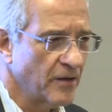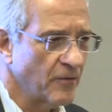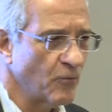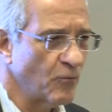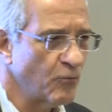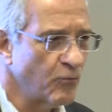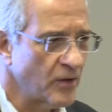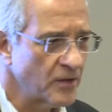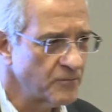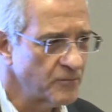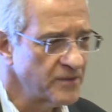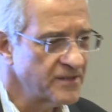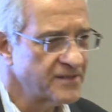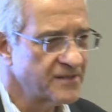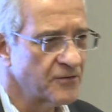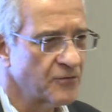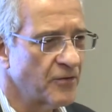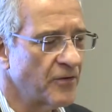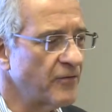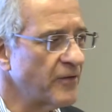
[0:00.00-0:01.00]
what we
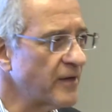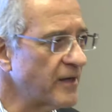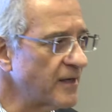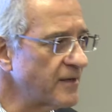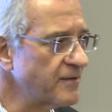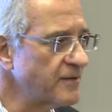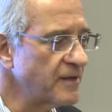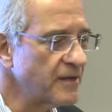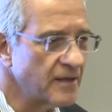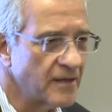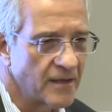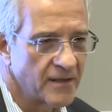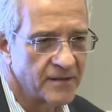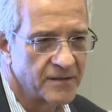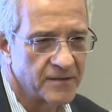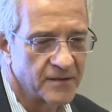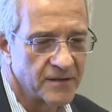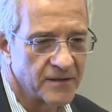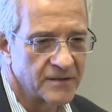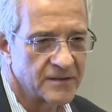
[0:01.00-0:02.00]
saw in the
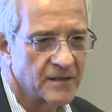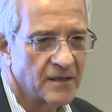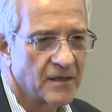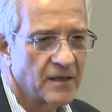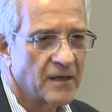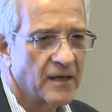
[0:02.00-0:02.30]
1990s